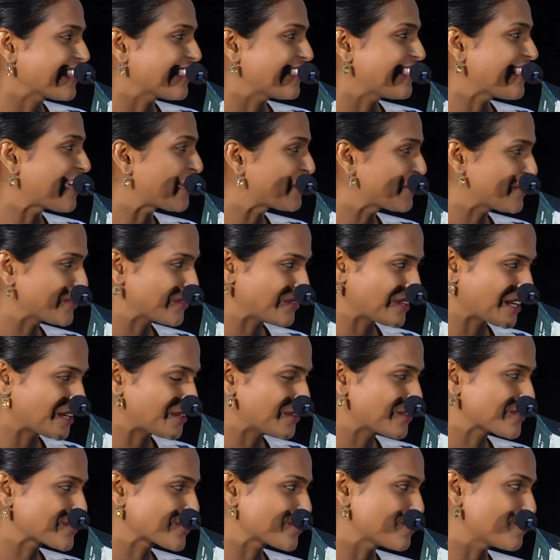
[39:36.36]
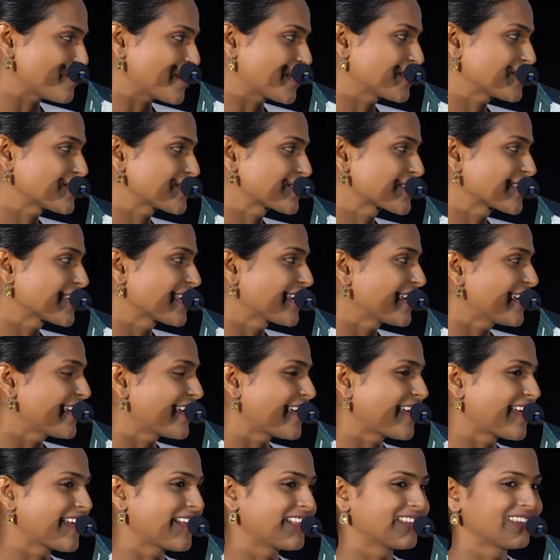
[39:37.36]
Thank you so much.
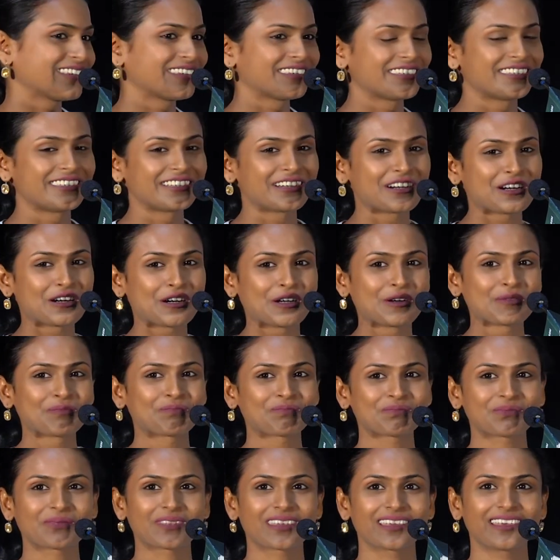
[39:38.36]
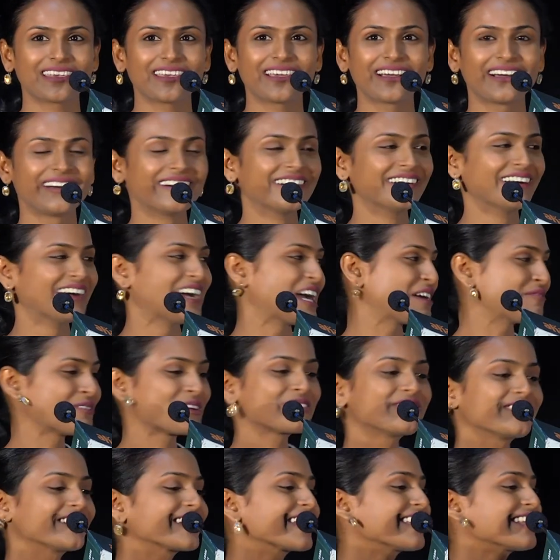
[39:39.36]
And yeah, am
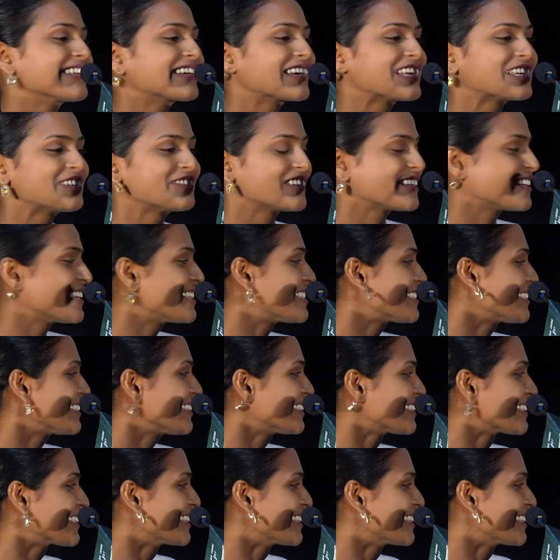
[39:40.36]
I forgetting anyone, Ajit?